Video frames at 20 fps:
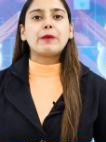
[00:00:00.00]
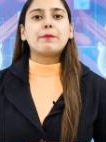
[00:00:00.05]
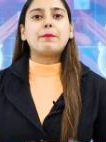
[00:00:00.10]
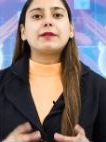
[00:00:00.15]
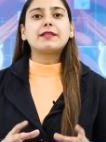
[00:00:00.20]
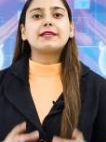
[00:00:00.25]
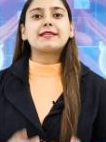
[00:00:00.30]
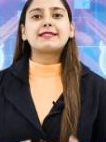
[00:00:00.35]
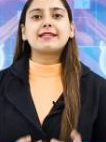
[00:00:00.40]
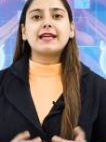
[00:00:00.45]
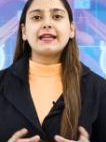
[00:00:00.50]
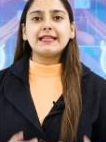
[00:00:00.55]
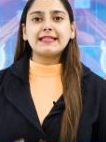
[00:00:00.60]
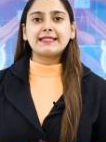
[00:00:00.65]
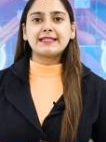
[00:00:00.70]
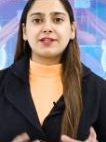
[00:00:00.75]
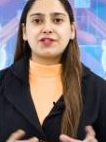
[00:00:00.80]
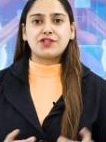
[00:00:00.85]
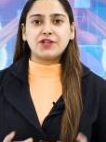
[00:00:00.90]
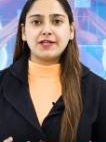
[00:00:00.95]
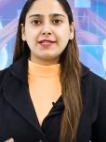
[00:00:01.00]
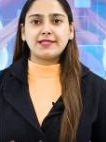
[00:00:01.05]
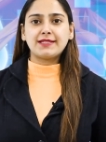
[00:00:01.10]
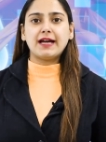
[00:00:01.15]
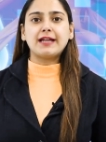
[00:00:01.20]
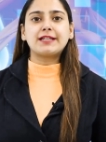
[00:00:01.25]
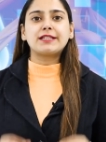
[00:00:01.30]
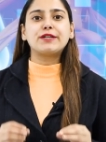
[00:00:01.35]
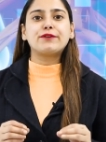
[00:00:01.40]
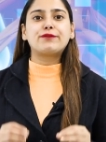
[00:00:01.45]
But the study suggests
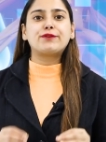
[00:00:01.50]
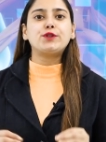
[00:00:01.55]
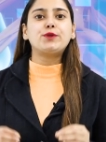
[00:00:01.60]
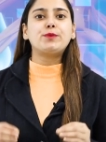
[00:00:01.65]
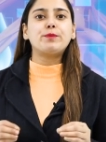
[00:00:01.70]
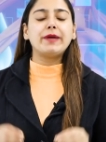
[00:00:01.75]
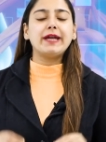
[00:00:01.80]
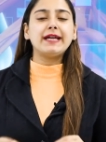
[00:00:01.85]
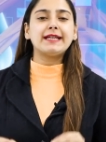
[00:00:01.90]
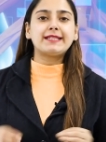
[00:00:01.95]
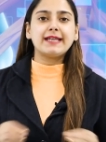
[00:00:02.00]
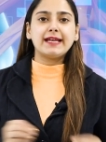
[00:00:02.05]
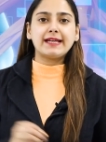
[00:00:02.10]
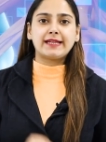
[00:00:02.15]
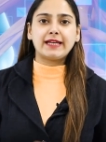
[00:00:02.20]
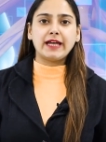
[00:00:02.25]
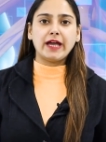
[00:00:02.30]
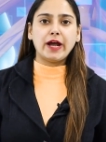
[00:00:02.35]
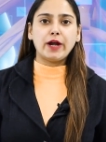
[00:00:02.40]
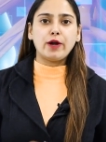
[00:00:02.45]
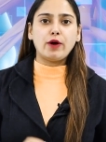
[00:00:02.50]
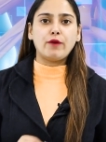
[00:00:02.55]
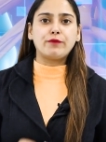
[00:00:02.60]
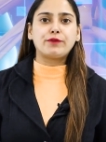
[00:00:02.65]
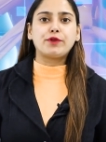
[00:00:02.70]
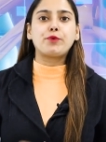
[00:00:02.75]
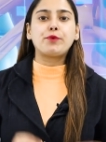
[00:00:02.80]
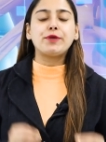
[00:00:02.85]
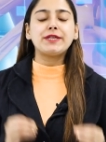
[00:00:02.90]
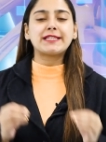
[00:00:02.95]
that if you may take care
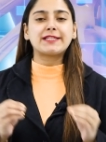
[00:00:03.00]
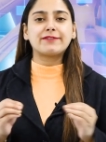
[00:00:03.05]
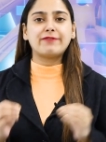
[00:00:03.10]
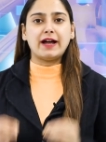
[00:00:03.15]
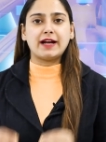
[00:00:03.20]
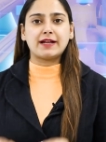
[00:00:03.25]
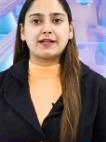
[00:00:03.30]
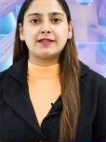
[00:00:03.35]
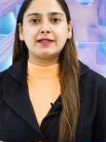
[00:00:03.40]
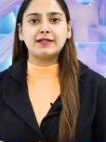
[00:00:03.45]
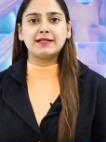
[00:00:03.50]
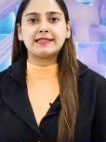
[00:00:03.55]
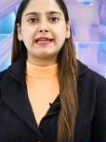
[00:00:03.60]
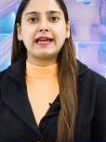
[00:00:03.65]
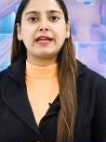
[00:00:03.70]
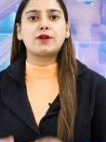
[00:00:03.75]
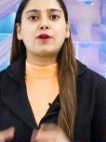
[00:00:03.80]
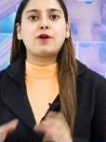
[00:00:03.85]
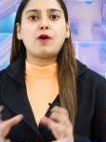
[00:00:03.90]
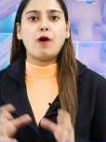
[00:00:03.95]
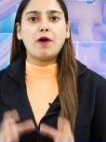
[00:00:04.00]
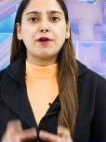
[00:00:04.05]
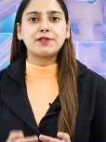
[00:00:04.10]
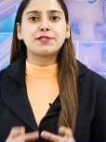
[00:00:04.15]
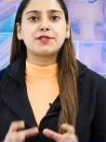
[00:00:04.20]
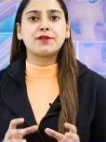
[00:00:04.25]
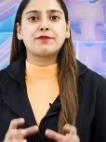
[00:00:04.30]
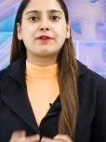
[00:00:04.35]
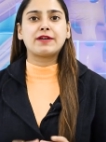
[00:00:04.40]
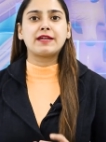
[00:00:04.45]
of the risk factors and
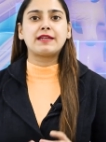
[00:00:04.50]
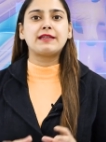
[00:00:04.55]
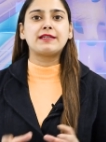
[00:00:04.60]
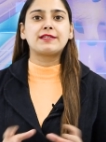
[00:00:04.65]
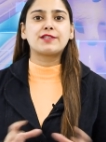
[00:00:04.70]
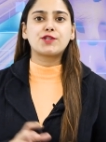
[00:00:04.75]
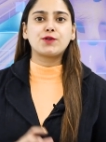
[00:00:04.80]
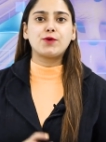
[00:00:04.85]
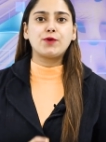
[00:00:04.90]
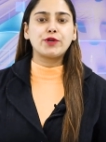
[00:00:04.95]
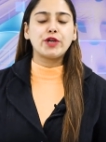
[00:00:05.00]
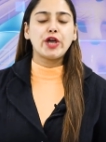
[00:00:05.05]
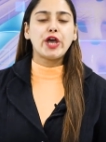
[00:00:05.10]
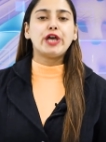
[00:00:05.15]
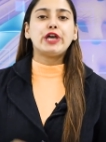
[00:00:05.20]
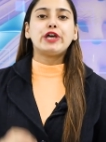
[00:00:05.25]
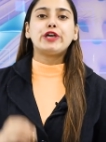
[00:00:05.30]
causes of kidney stone,